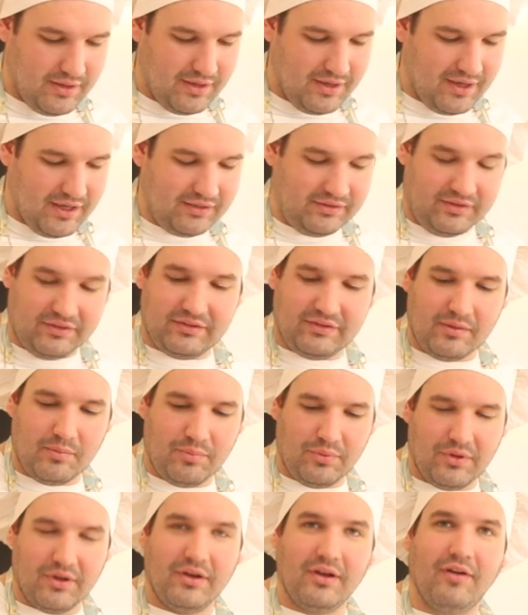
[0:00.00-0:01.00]
It's a
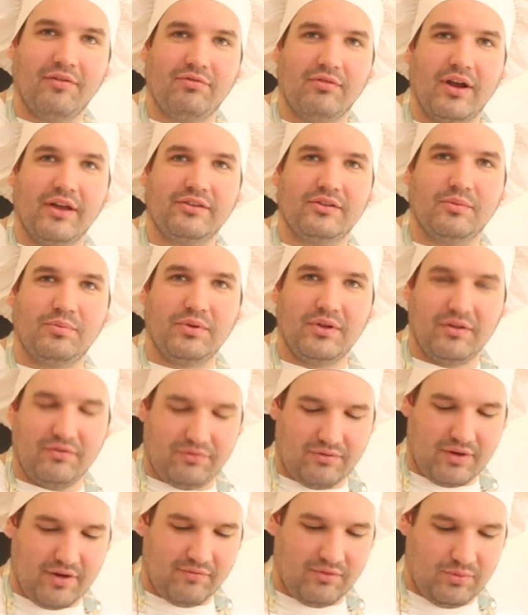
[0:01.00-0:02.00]
simple enough recipe
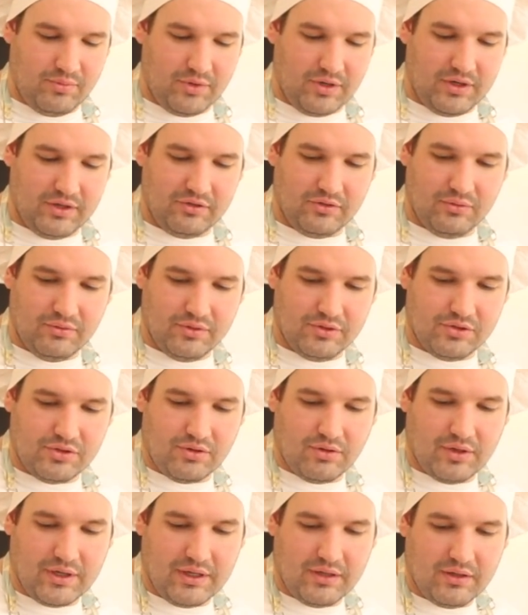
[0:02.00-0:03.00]
for everybody to
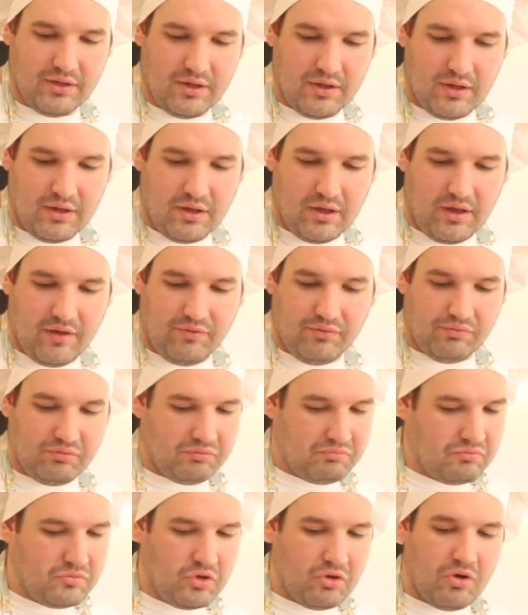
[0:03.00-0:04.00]
enjoy. If
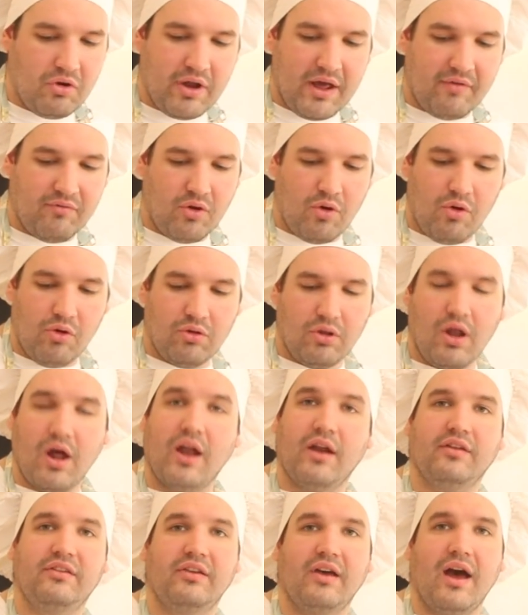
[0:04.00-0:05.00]
you don't have a whole
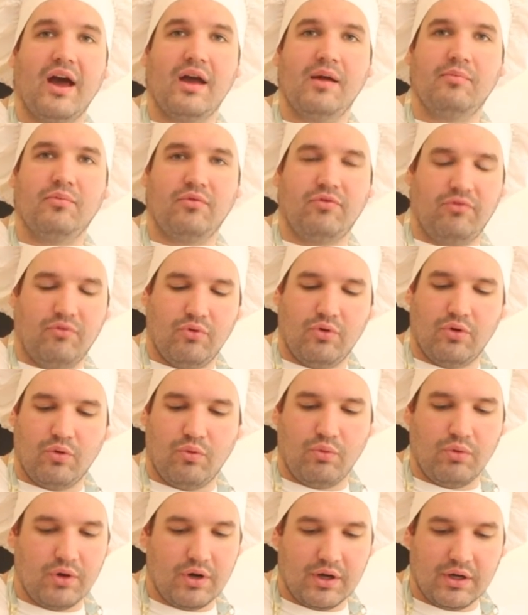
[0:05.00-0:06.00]
lot of time before
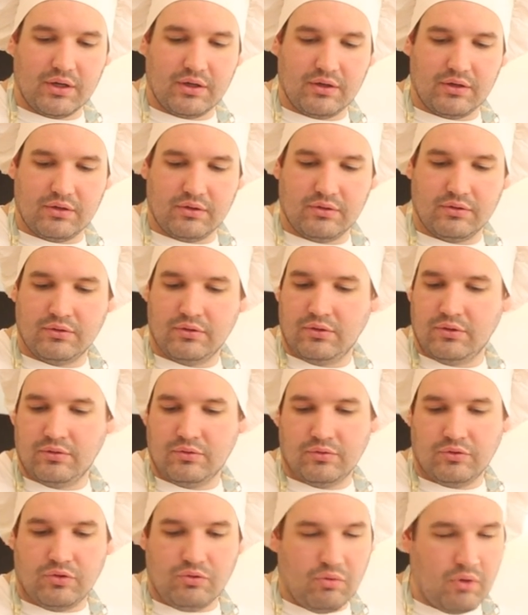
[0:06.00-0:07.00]
work,
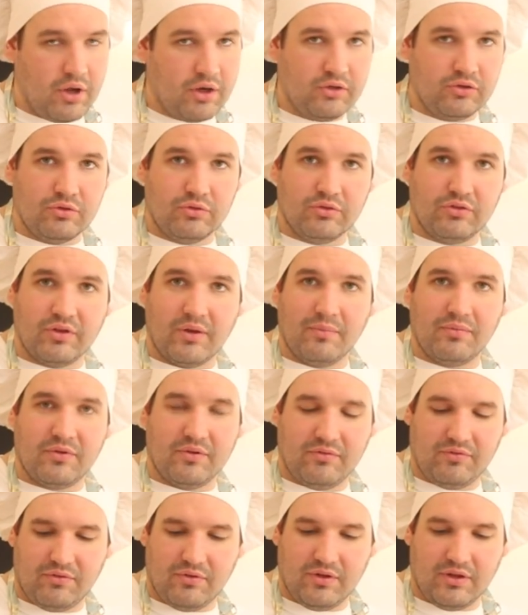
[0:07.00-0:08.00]
you want to do
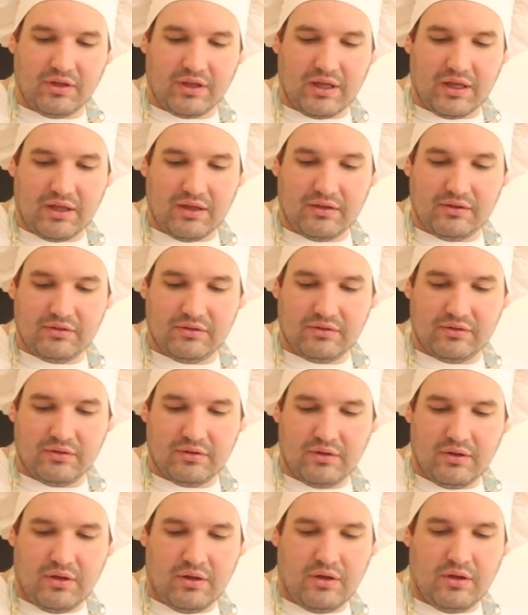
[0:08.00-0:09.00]
something for the kids,
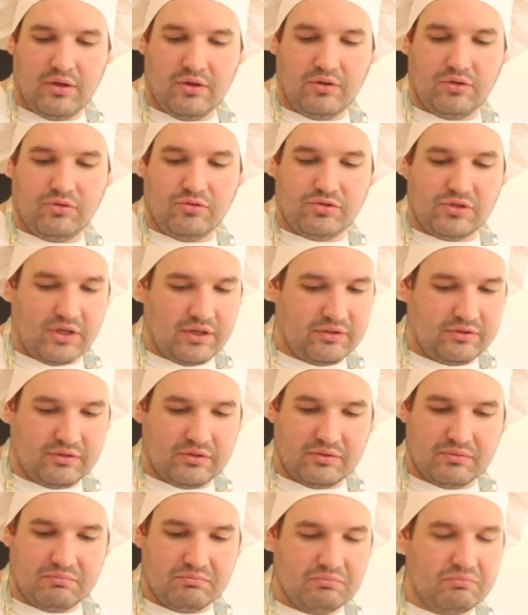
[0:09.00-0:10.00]
you just
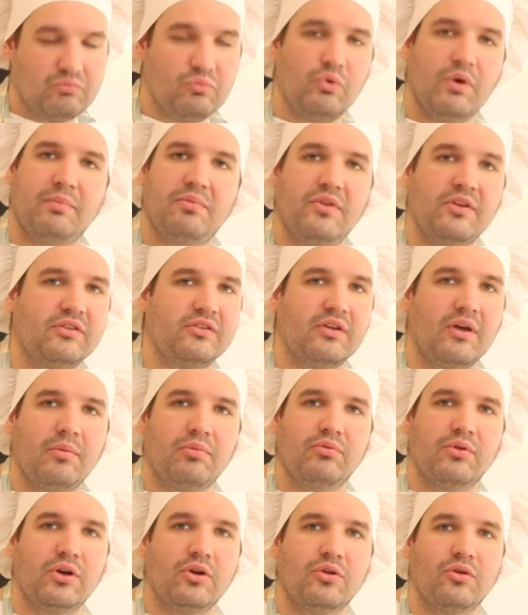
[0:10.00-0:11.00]
whip this
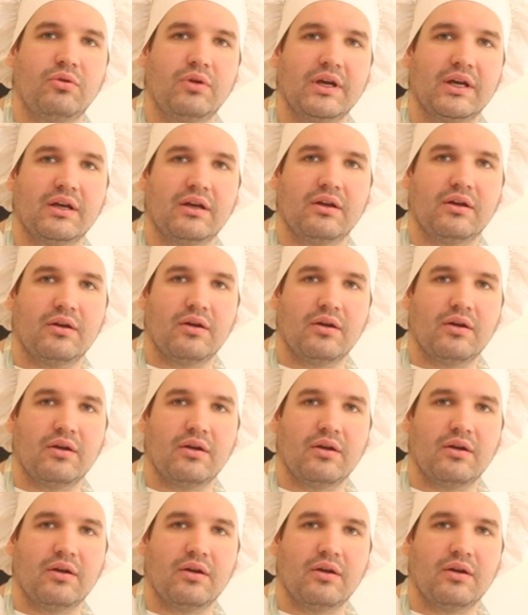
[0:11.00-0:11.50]
up real quick.